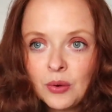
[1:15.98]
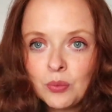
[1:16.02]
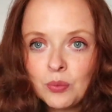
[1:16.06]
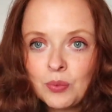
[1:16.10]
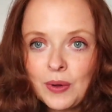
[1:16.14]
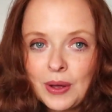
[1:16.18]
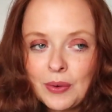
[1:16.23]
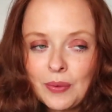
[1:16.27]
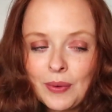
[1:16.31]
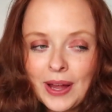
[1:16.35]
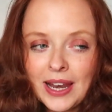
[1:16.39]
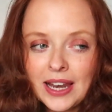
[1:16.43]

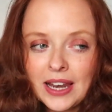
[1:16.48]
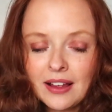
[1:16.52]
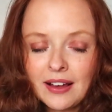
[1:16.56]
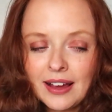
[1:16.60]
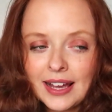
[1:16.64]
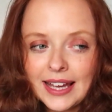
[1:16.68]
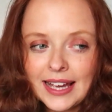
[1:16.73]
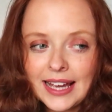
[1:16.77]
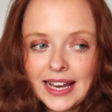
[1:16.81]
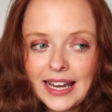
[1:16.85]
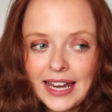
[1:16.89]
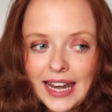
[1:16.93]
We went
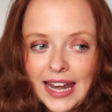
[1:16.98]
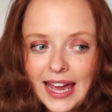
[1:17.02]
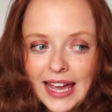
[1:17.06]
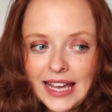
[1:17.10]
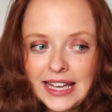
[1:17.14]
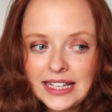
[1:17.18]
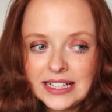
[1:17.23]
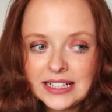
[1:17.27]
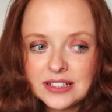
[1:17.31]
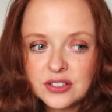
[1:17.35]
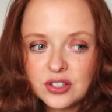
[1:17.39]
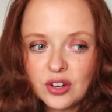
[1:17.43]
like
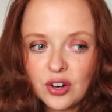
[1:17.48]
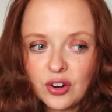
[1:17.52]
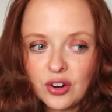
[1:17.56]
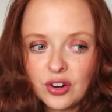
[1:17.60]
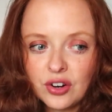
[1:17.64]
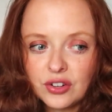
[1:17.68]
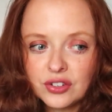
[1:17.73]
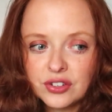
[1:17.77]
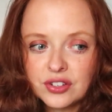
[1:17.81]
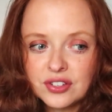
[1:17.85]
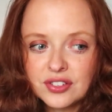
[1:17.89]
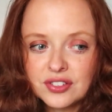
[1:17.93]
late
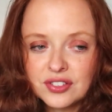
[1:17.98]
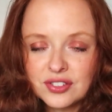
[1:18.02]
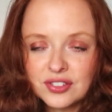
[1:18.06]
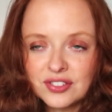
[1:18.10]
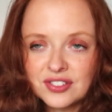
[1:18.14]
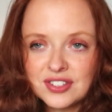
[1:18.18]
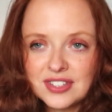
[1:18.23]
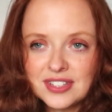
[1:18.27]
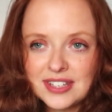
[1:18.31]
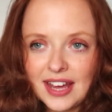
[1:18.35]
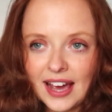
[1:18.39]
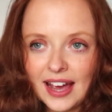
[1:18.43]
on
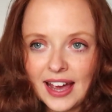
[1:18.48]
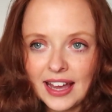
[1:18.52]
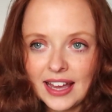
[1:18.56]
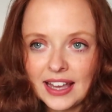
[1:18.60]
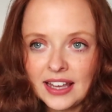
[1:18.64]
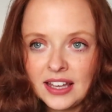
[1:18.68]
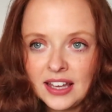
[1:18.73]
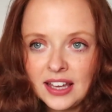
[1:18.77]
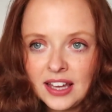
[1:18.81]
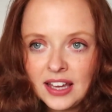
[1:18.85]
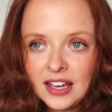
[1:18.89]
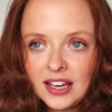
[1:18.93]

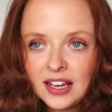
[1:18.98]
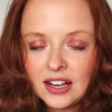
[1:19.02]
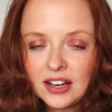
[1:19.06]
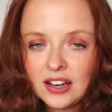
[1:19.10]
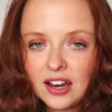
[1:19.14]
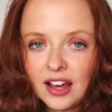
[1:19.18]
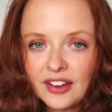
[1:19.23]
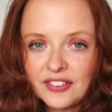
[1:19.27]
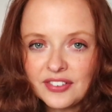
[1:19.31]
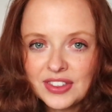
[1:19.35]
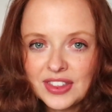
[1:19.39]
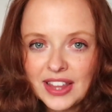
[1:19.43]
Sunday,
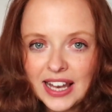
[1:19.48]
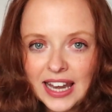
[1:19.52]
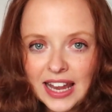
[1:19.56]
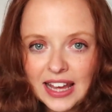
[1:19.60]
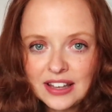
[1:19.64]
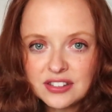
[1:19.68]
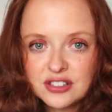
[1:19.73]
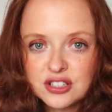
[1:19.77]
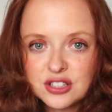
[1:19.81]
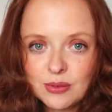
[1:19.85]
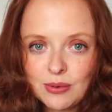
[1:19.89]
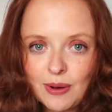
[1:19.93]
like for the
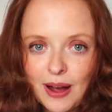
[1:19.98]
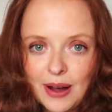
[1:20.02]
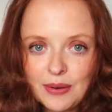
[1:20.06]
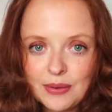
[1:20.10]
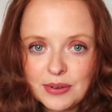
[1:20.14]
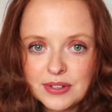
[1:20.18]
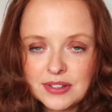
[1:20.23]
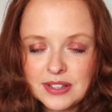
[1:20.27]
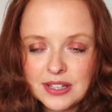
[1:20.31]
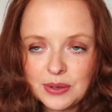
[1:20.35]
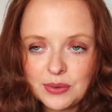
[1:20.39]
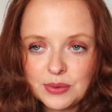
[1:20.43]
last 2
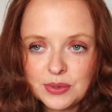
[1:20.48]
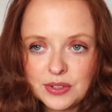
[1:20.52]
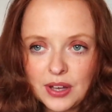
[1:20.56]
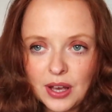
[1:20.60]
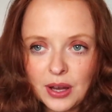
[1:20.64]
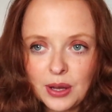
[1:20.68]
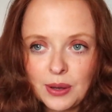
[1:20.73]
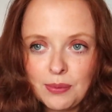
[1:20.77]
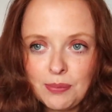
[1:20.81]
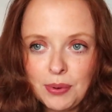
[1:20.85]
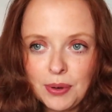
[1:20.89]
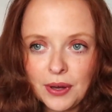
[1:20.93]
hours that it was
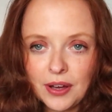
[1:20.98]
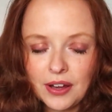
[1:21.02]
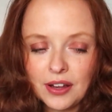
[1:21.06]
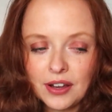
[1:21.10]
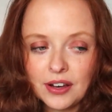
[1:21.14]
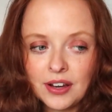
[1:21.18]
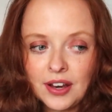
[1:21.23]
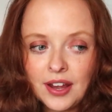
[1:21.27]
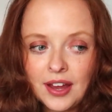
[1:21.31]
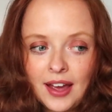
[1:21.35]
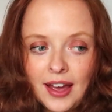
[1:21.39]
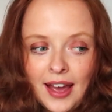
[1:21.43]

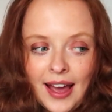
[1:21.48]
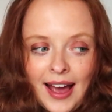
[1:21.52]
open,